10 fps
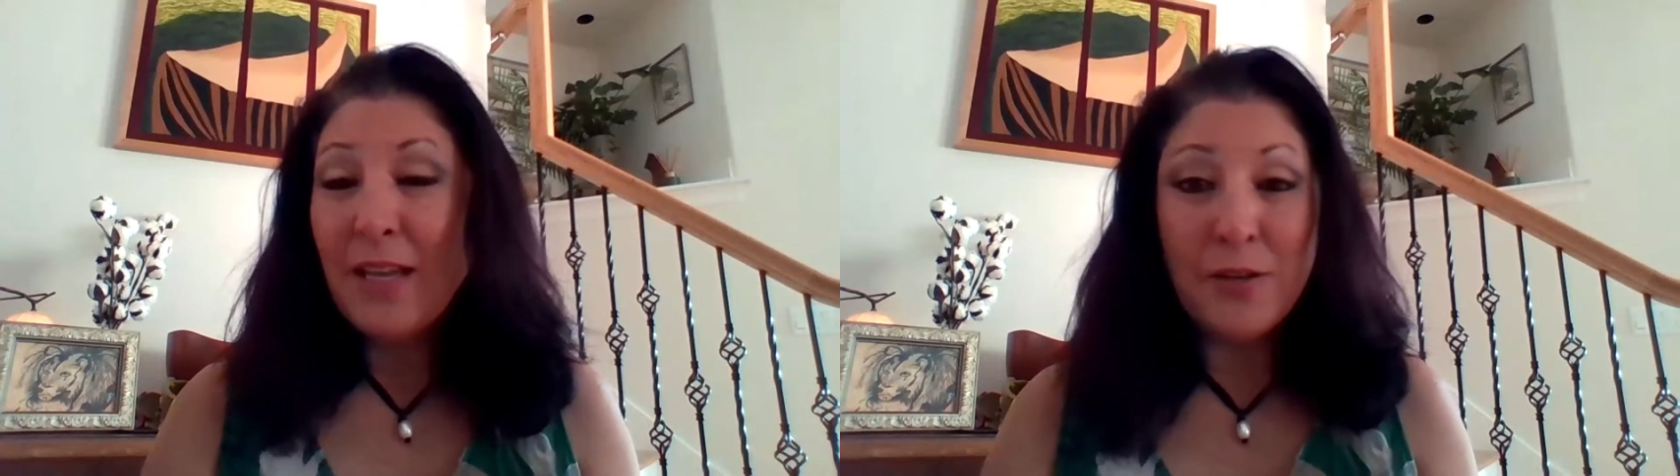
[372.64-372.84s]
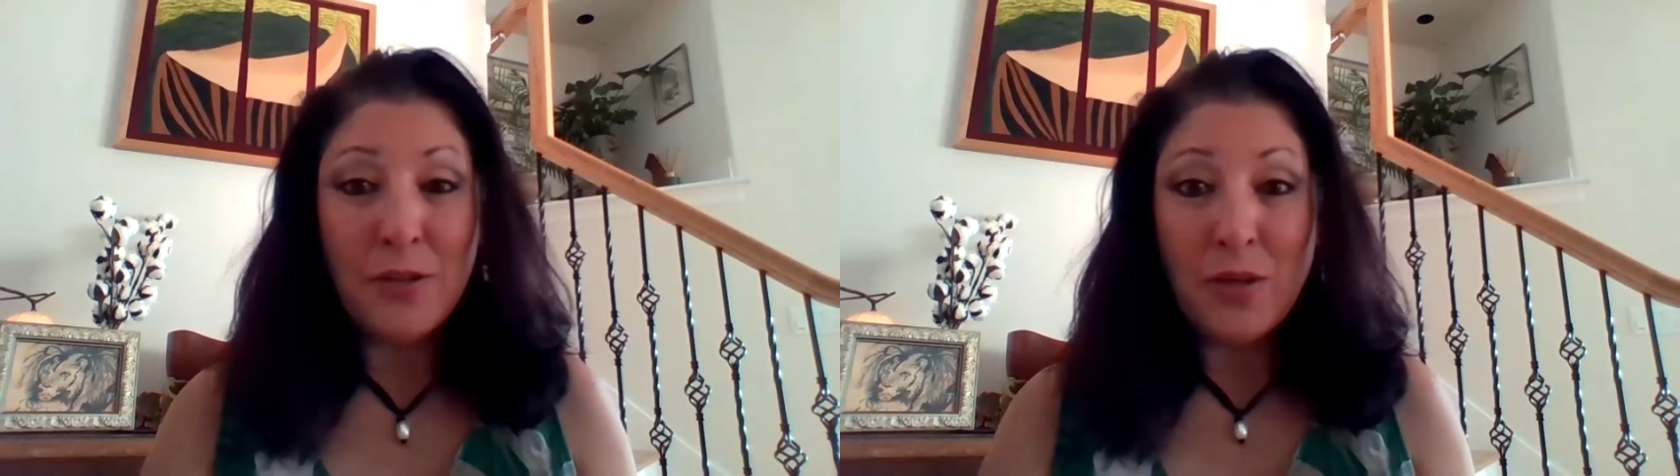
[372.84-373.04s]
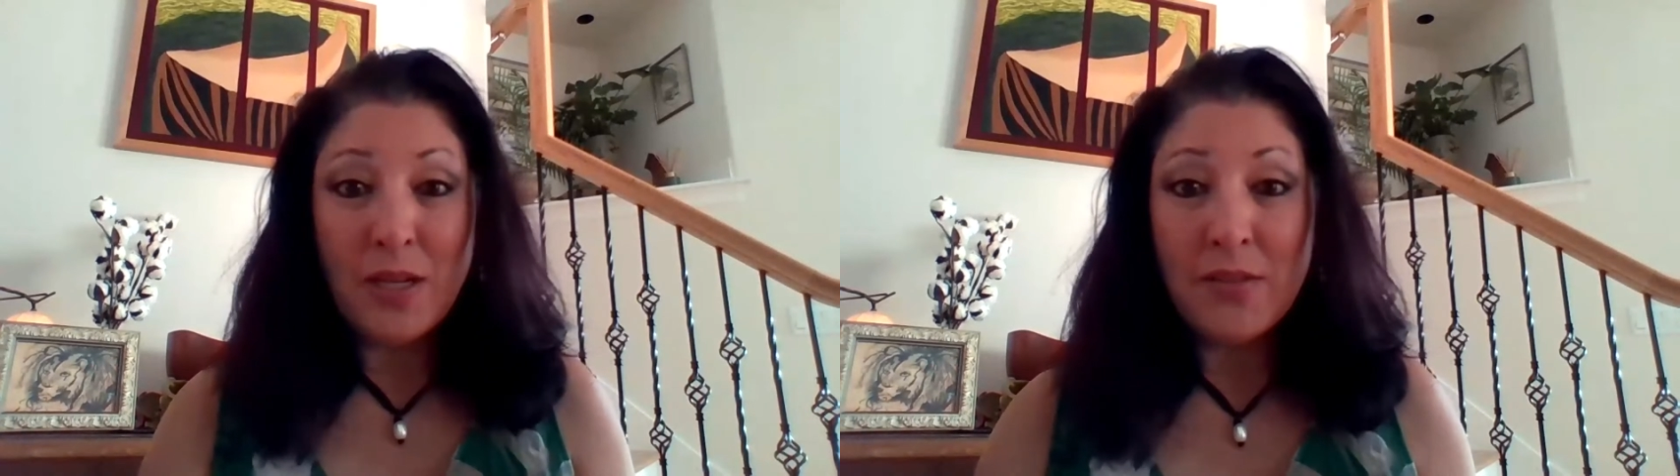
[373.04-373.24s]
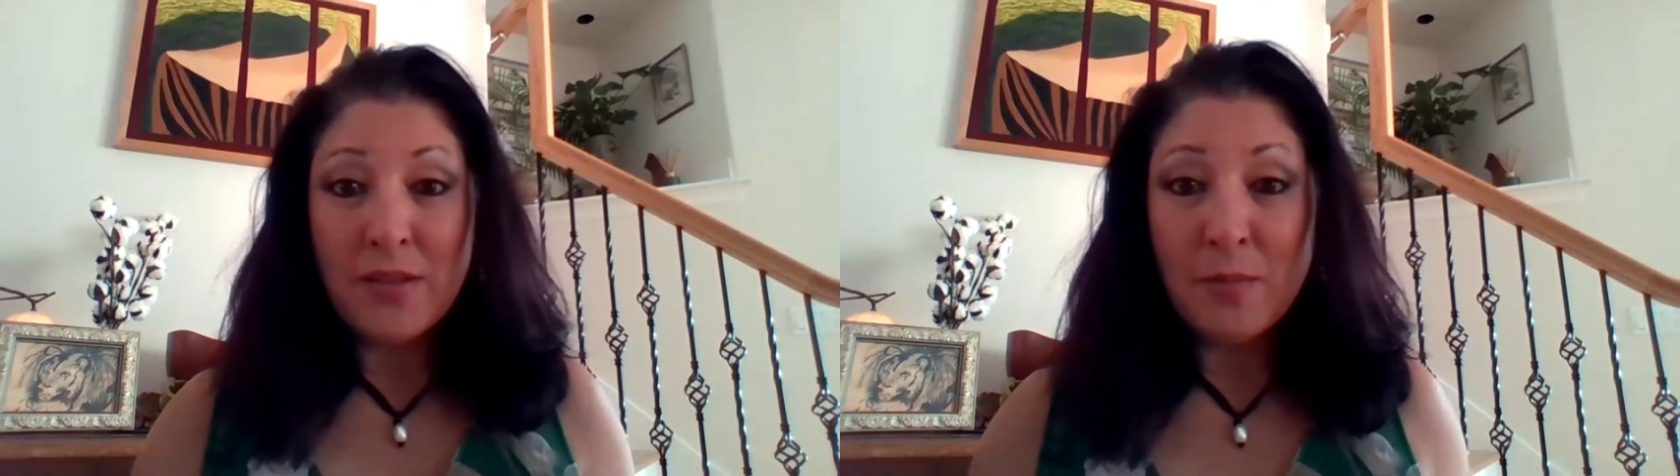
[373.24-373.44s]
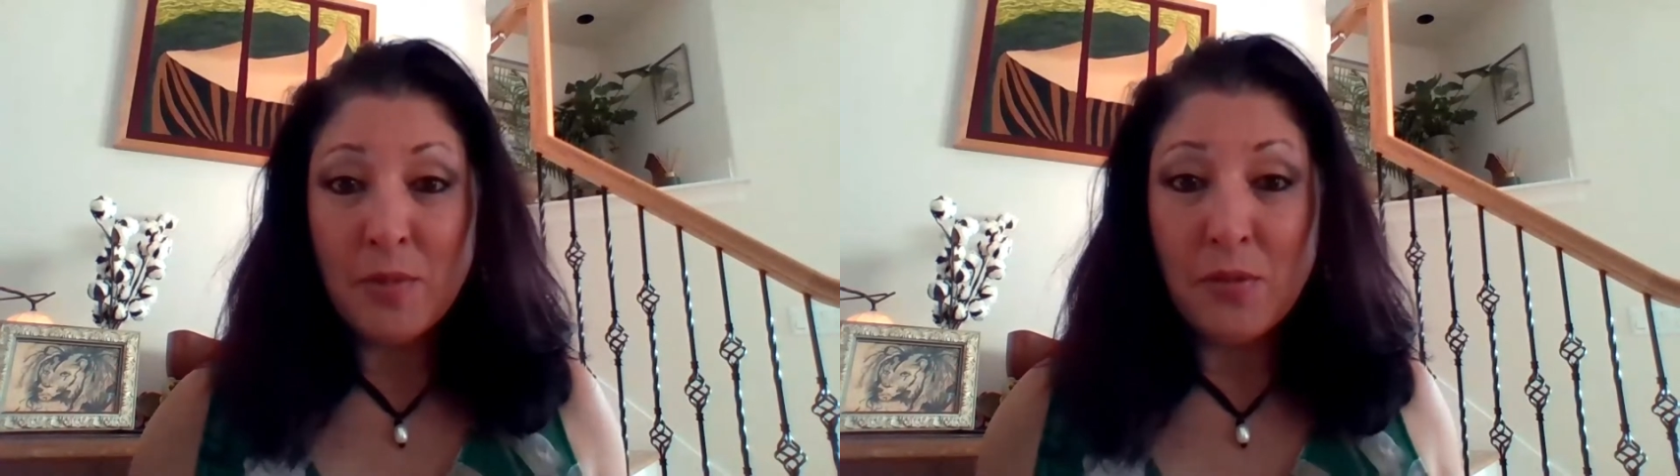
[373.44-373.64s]
I don't know, I got
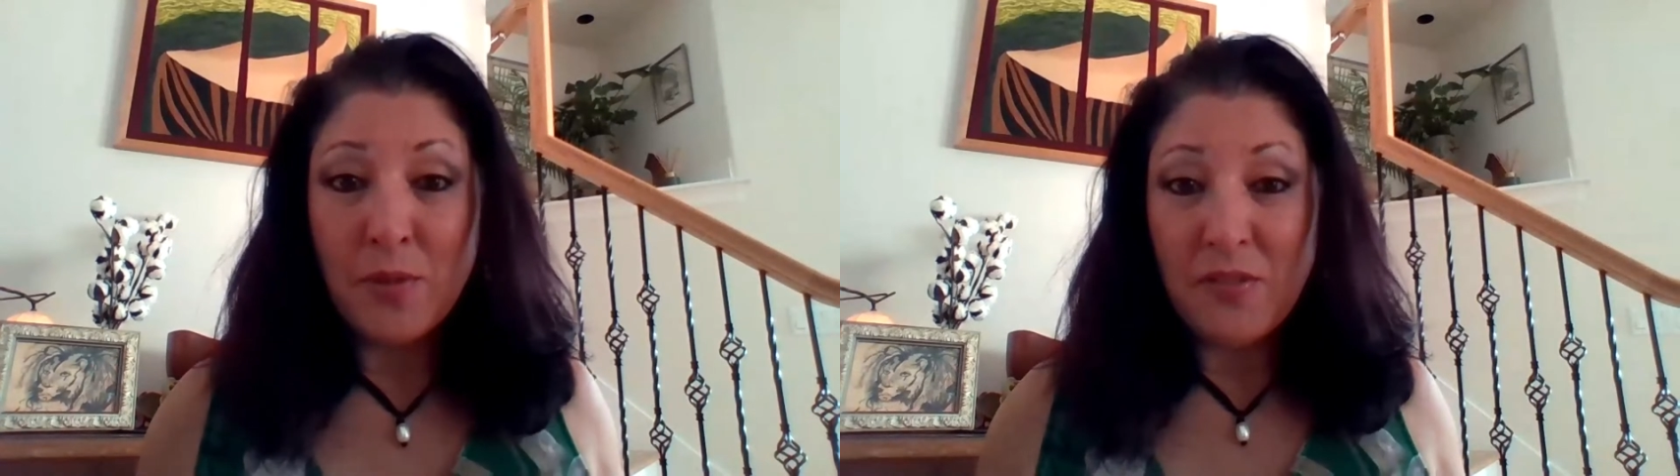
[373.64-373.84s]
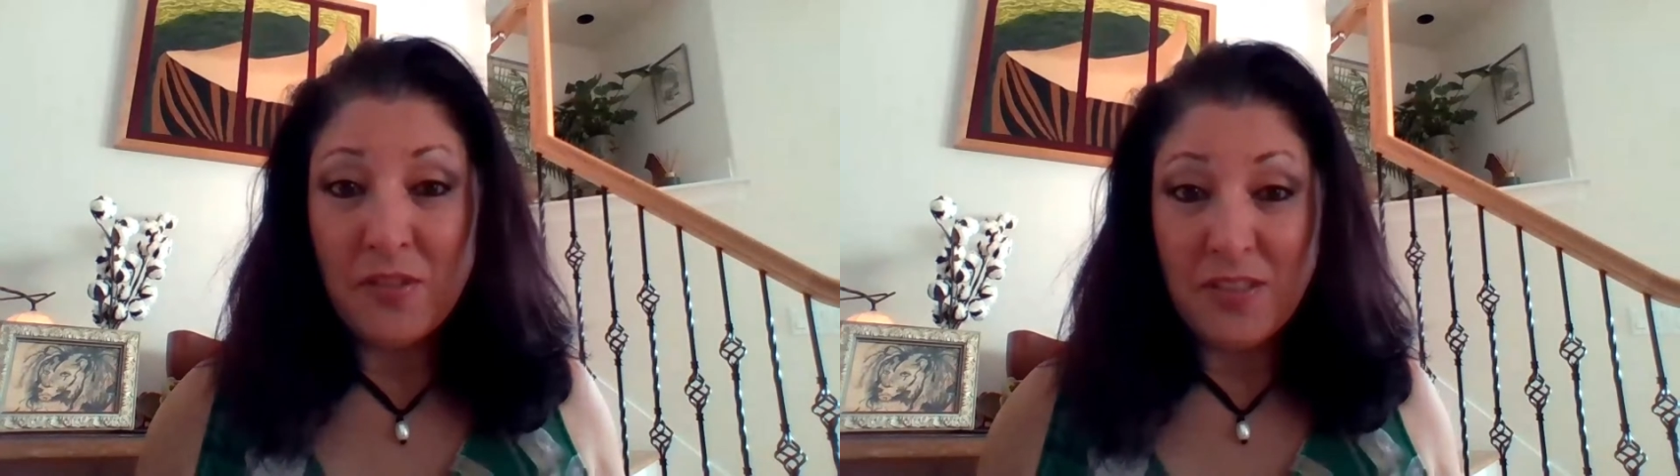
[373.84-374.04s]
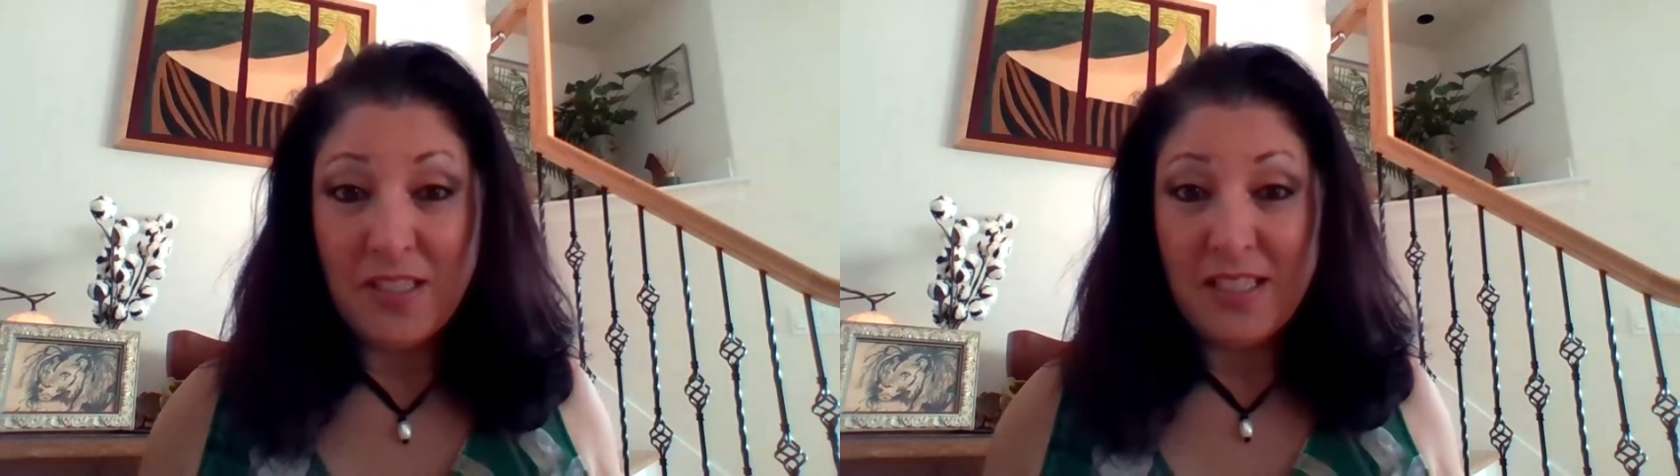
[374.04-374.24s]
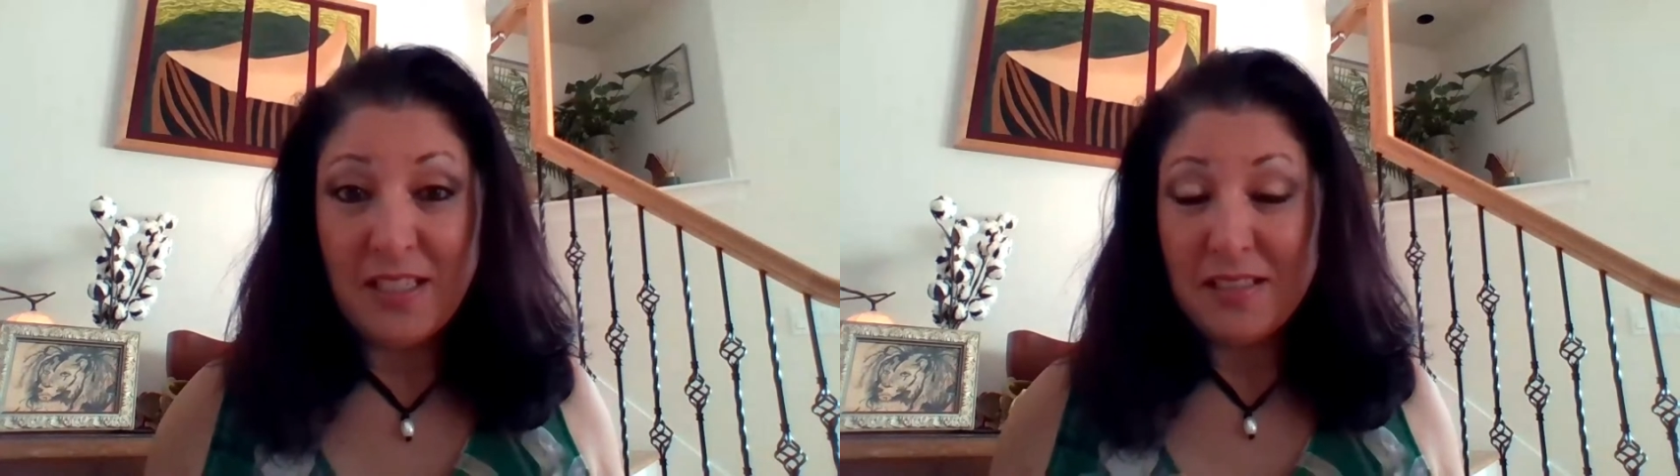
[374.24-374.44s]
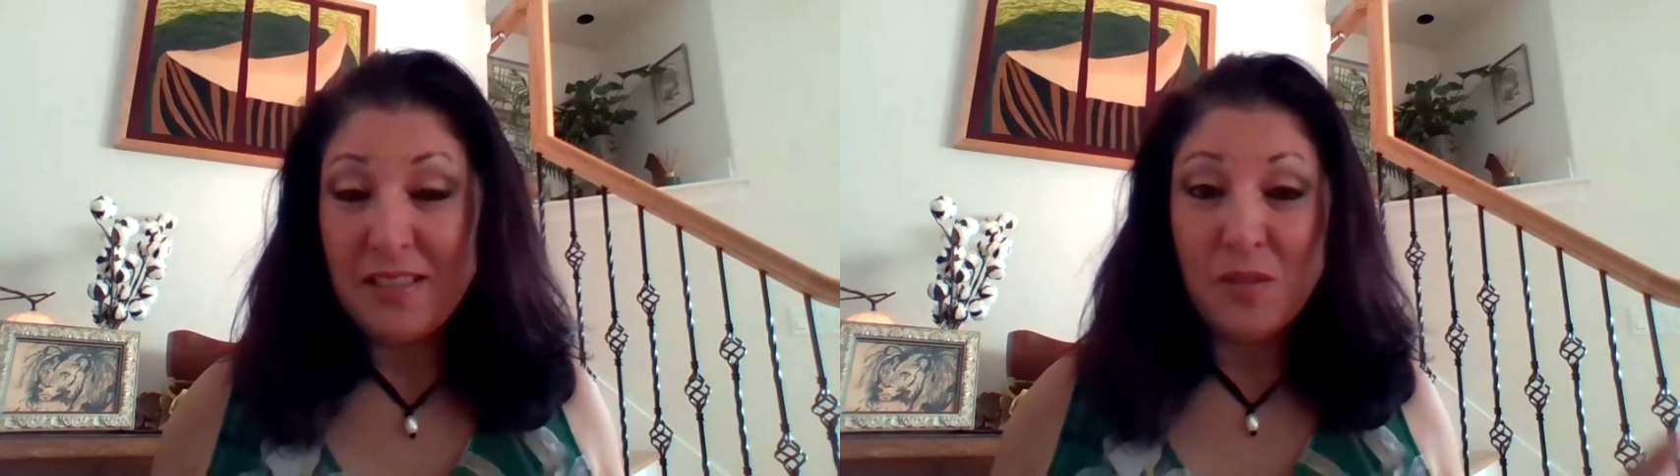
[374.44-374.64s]
the number 356.